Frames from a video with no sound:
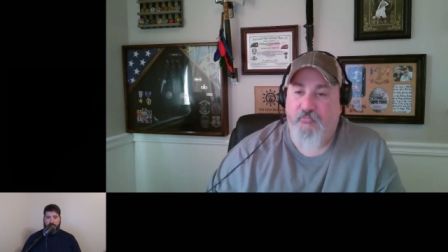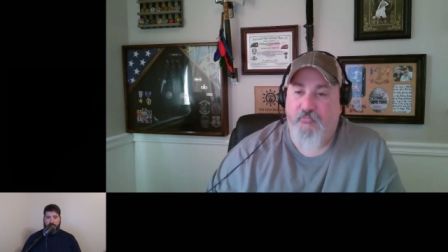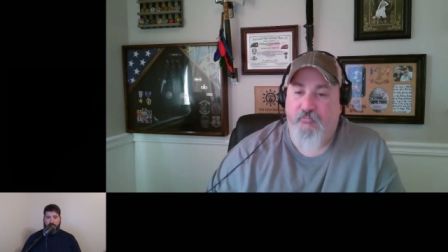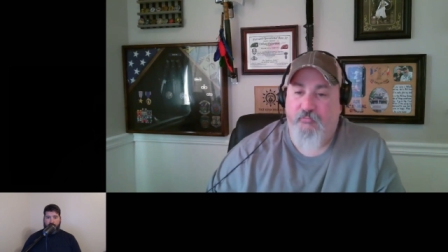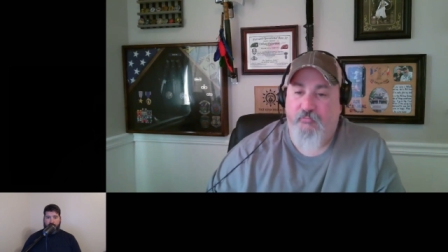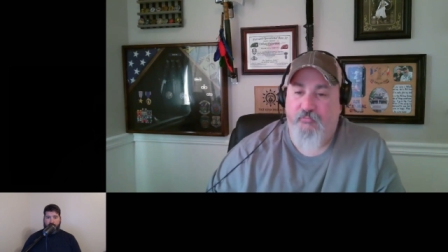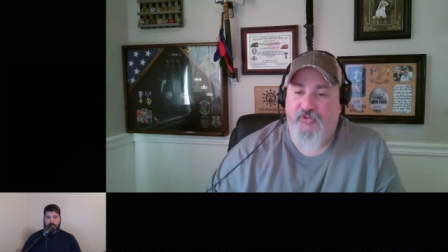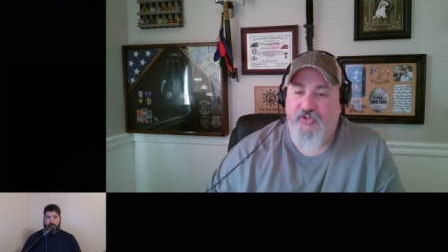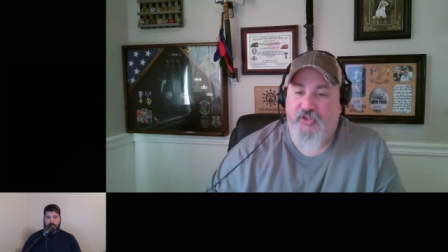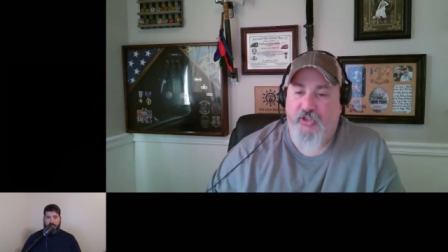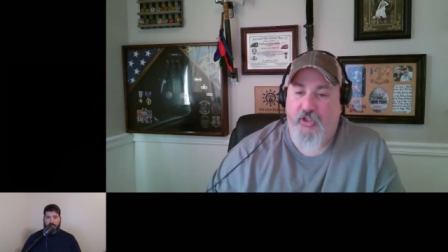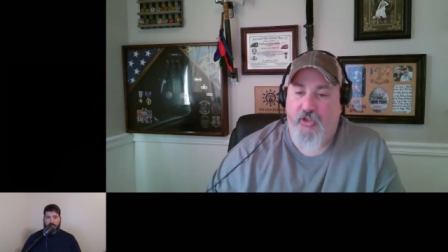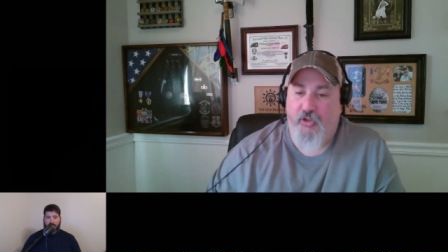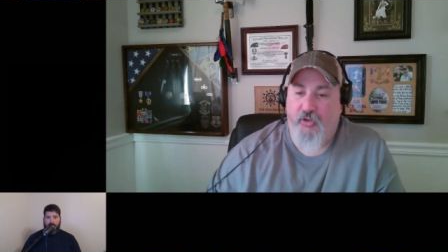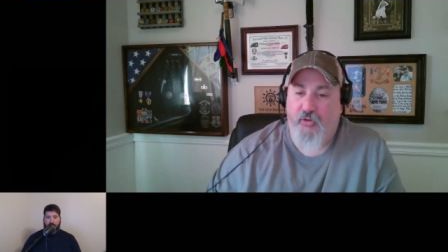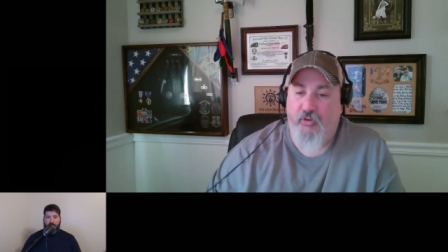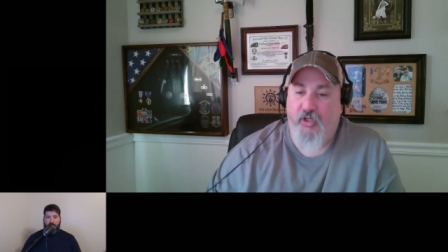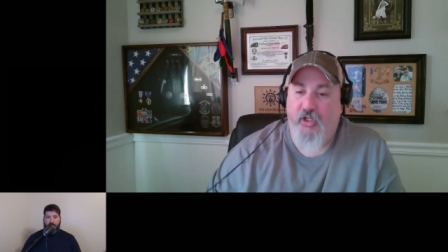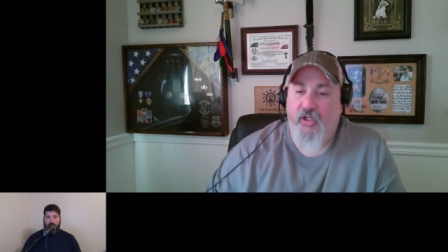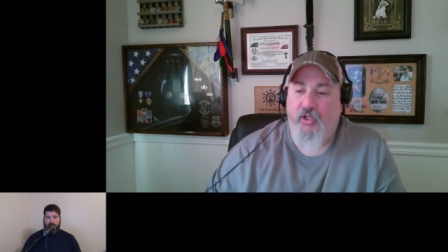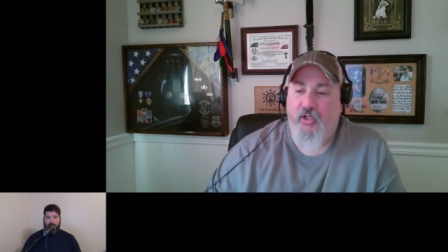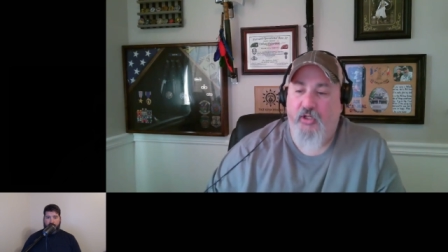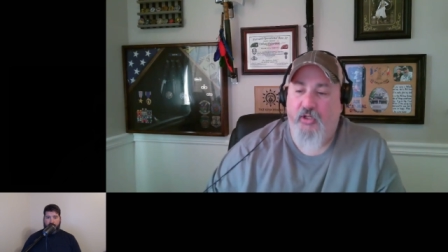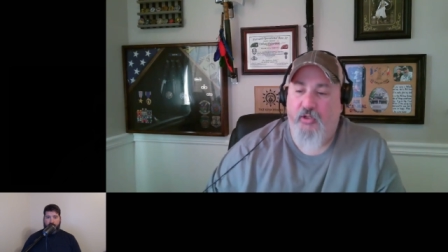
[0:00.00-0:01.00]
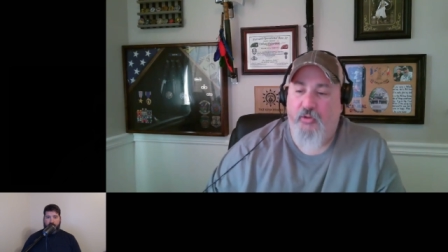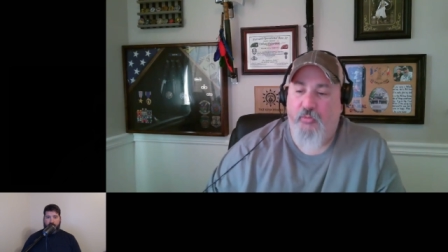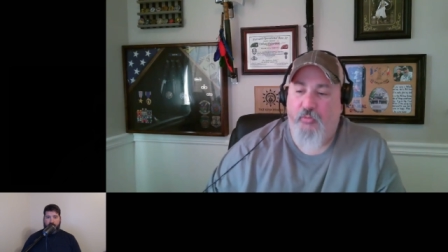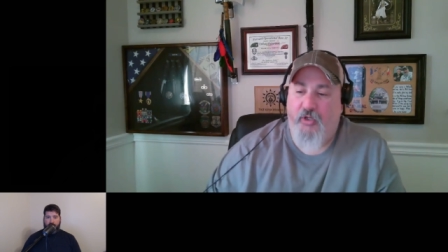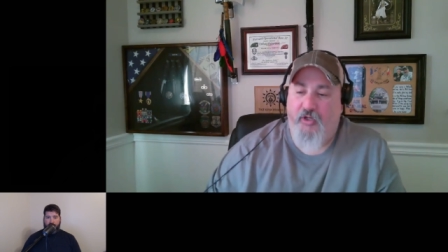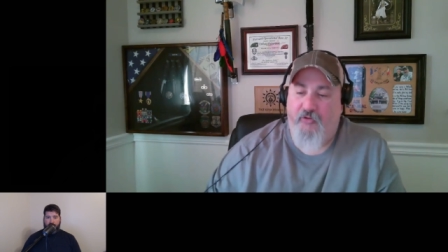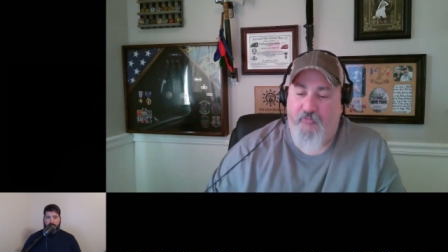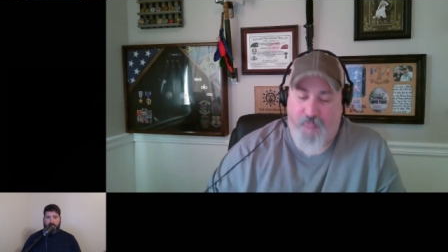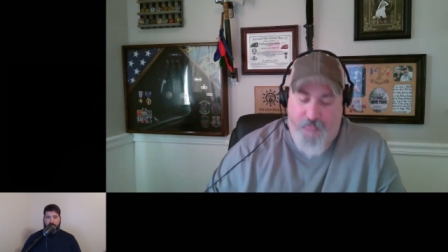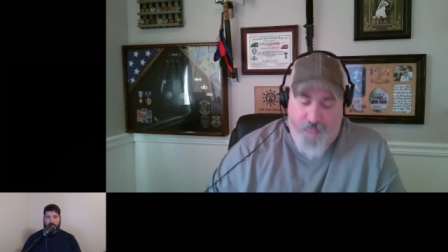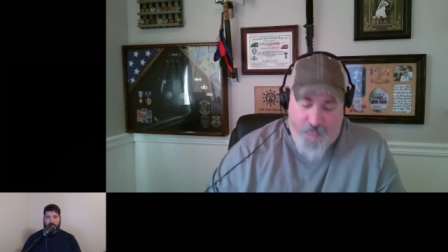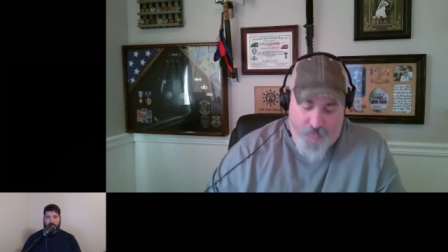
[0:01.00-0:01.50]
So yeah. we
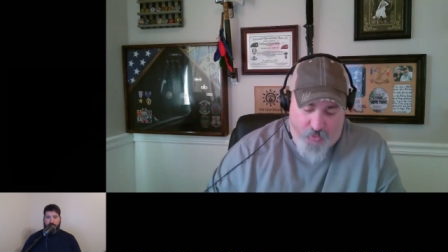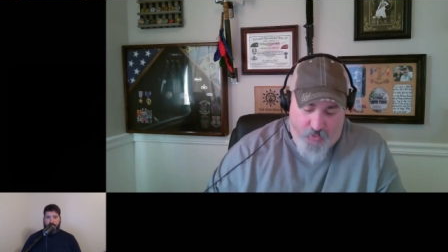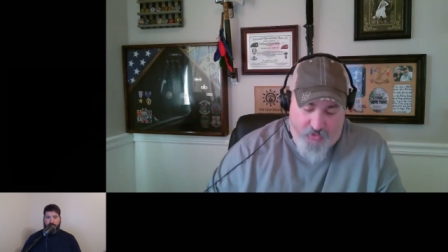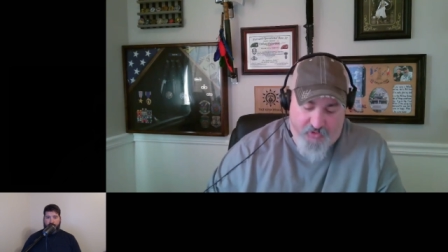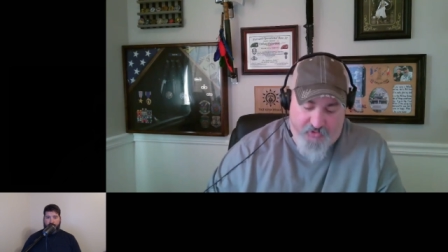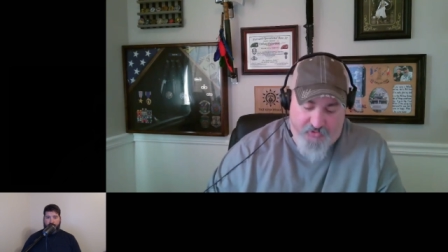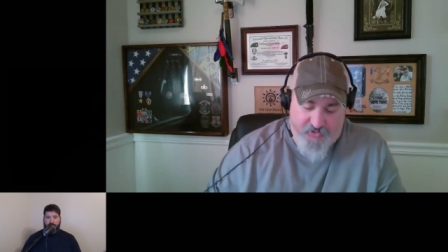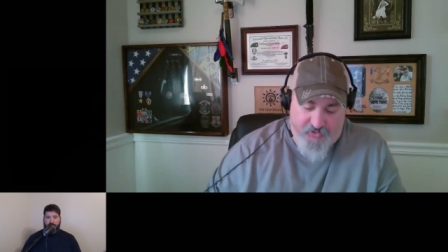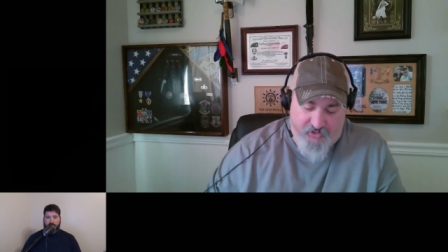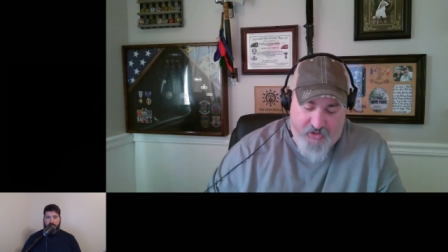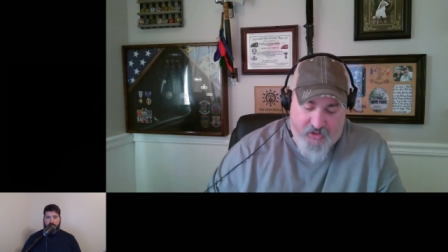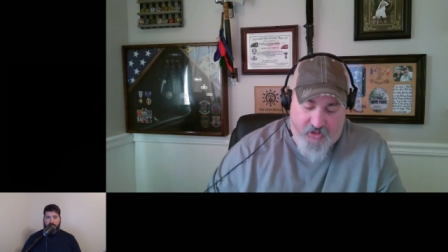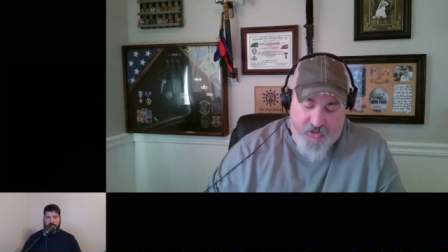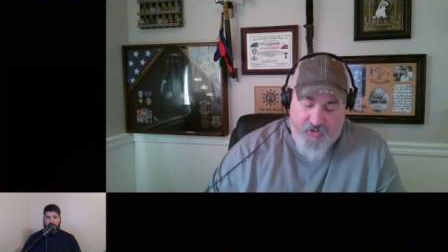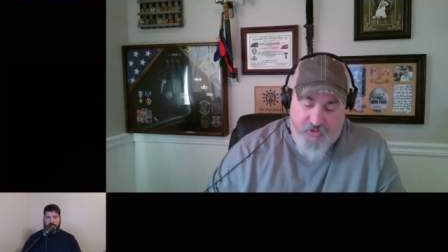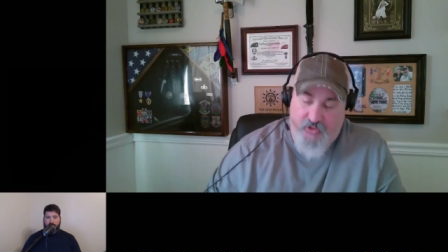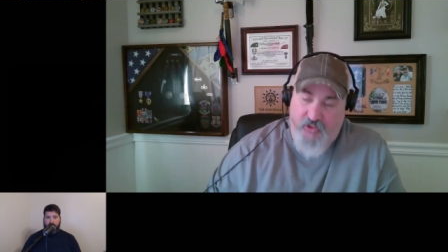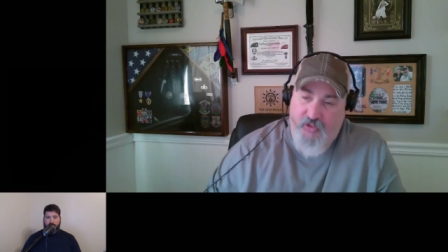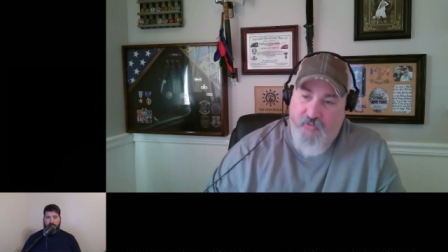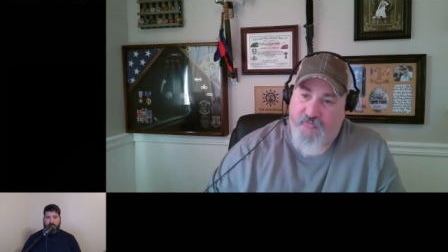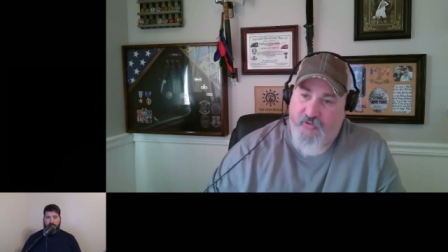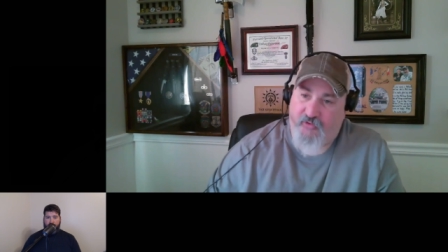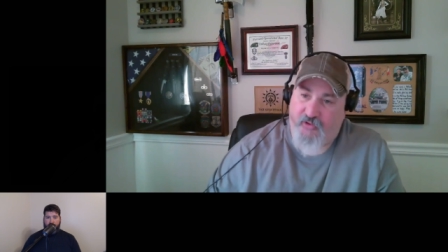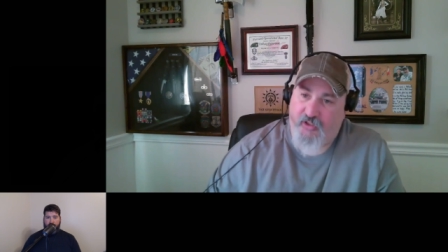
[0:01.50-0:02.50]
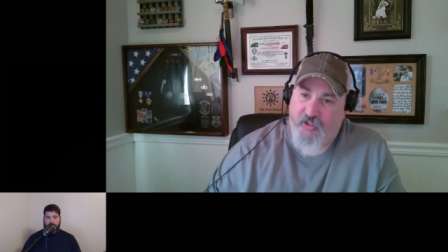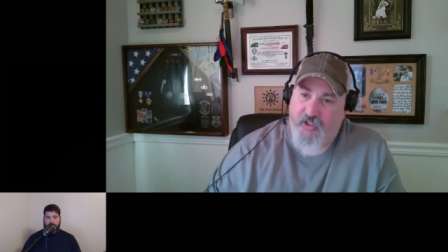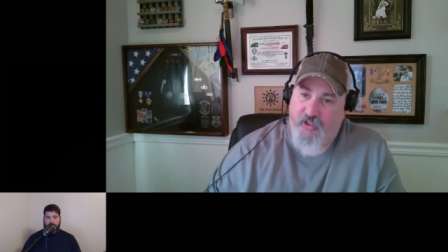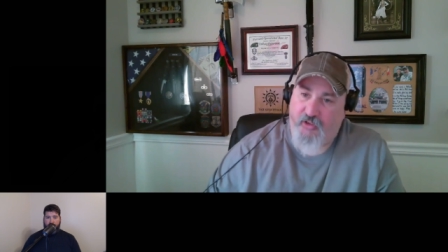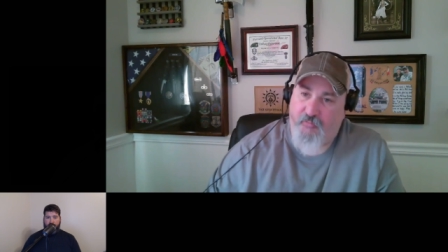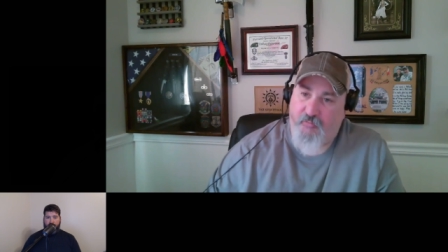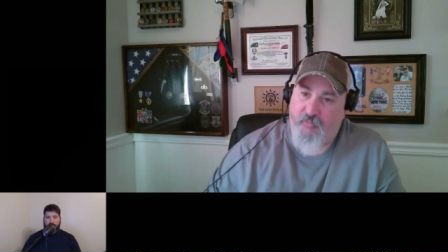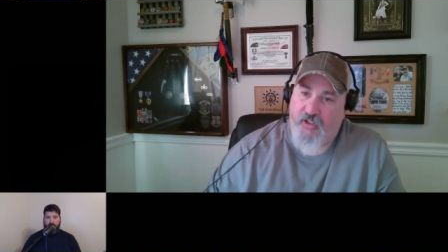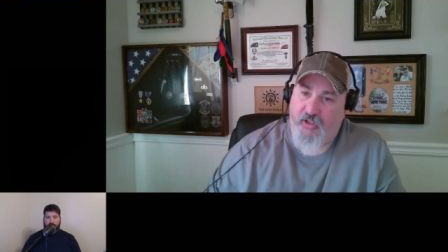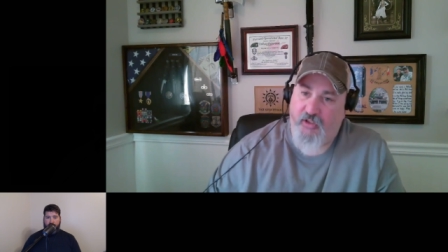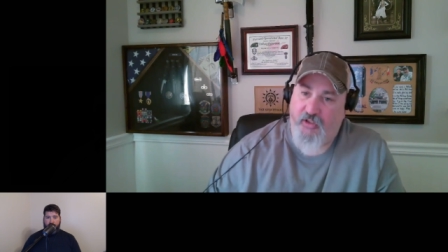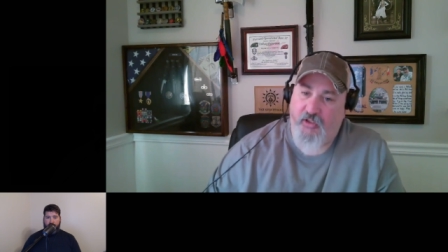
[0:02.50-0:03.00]
have a memorial scholarship for
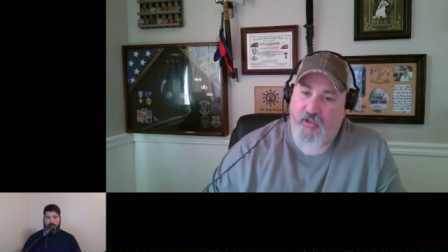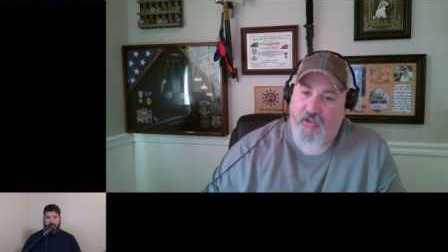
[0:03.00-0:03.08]
him.